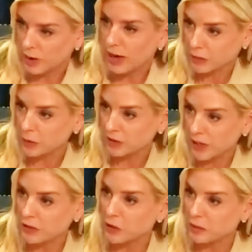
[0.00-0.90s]
I will
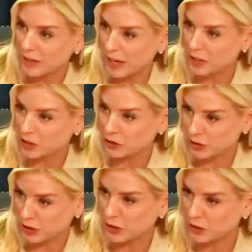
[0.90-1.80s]
tell you, my National
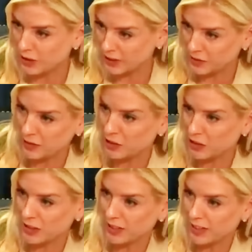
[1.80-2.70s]
Security
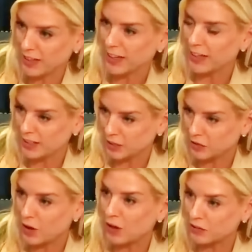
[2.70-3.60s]
Division is
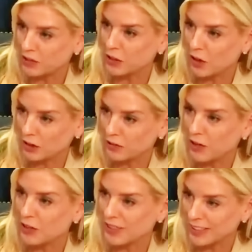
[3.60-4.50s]
involved in all of
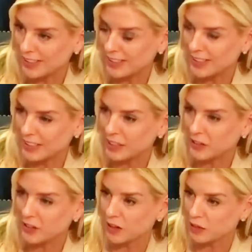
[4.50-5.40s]
those and assisting
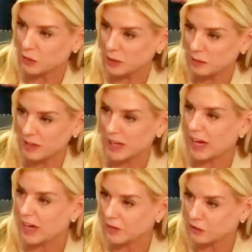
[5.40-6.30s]
in those. We meet
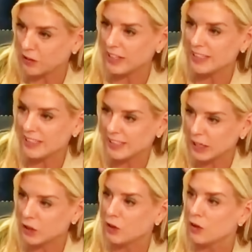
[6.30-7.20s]
every
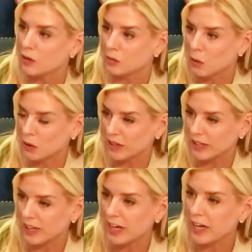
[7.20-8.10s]
single
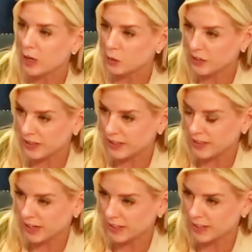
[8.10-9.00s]
morning and we
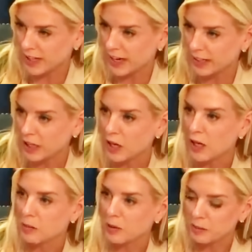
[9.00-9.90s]
discuss that.
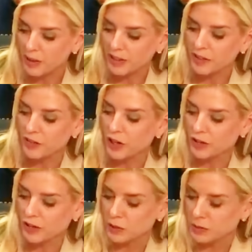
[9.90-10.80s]
But many of
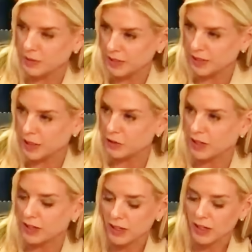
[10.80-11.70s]
those,
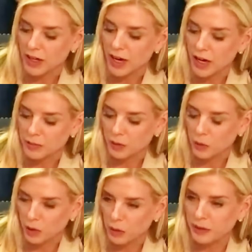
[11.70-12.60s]
Minnesota,
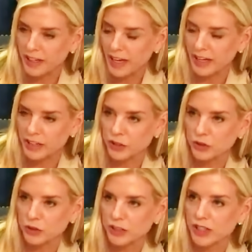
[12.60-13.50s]
will be
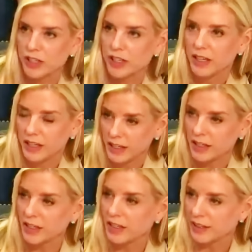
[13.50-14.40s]
handled
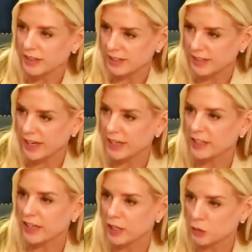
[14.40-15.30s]
in the
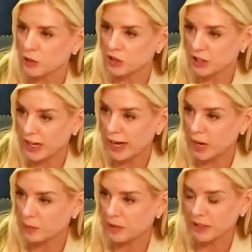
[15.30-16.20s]
state in which it
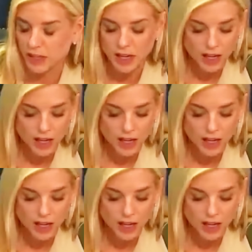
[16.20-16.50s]
happened.